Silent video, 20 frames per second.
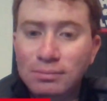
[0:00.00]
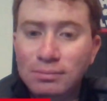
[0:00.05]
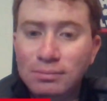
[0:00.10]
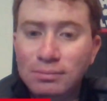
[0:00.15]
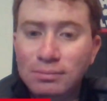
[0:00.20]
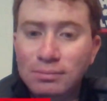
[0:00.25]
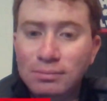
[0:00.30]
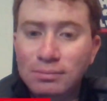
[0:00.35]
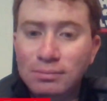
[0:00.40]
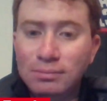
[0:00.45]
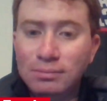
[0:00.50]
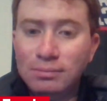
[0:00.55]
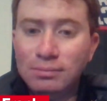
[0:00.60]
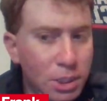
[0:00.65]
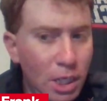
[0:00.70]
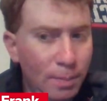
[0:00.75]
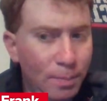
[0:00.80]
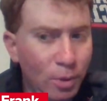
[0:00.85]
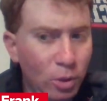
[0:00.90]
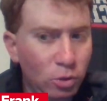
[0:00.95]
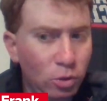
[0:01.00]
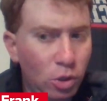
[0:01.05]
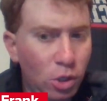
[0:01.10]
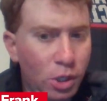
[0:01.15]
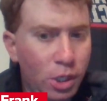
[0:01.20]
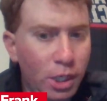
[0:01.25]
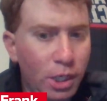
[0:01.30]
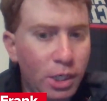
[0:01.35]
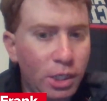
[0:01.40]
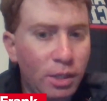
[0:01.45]
Let's take a deeper
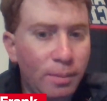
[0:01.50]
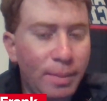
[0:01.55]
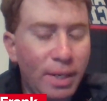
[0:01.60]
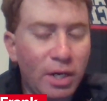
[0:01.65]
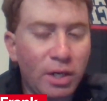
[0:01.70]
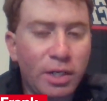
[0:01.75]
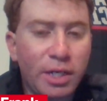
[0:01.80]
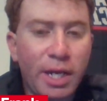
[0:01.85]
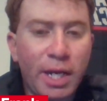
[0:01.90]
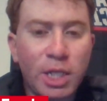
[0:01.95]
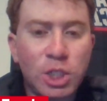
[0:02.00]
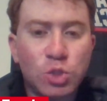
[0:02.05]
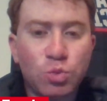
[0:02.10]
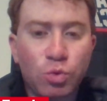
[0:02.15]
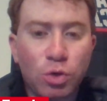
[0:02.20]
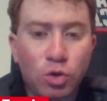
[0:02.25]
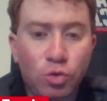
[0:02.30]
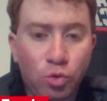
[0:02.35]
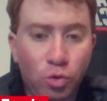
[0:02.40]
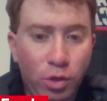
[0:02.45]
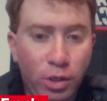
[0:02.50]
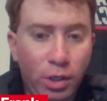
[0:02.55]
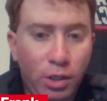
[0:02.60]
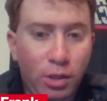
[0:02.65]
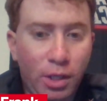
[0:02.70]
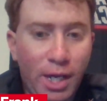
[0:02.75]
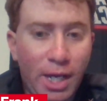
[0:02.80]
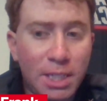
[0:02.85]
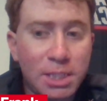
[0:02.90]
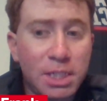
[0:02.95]
look into the Bearcats recruiting
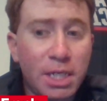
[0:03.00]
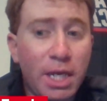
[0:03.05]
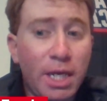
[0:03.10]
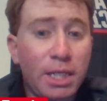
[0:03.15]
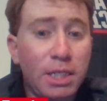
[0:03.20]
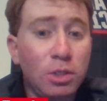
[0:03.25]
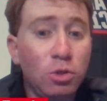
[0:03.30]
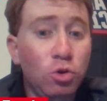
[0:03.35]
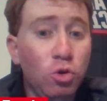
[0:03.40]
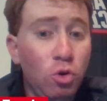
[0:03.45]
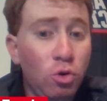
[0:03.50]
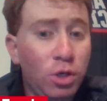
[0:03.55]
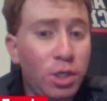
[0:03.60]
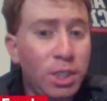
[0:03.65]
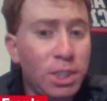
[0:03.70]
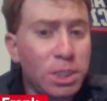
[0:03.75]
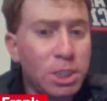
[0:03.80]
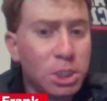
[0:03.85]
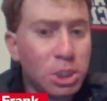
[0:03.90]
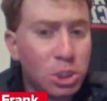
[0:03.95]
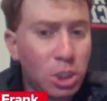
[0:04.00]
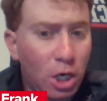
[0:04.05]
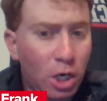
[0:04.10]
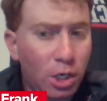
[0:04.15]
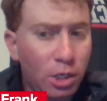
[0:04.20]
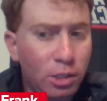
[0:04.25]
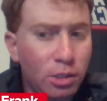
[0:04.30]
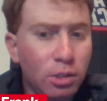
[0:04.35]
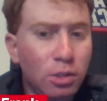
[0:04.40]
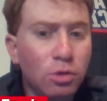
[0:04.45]
class and who can
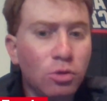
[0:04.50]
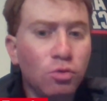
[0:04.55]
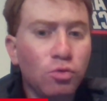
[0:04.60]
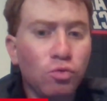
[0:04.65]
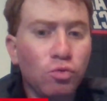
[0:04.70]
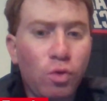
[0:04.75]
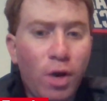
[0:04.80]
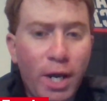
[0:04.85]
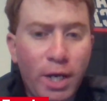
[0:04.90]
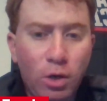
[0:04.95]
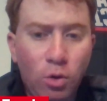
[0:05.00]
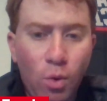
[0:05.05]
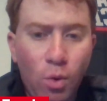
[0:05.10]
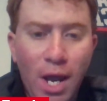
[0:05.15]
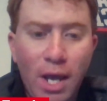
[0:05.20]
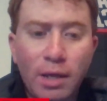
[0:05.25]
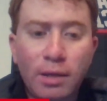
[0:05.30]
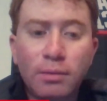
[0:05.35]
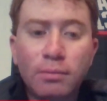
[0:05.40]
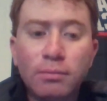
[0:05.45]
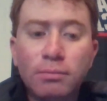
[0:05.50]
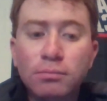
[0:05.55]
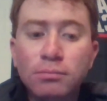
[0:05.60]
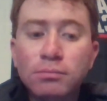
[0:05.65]
start right away.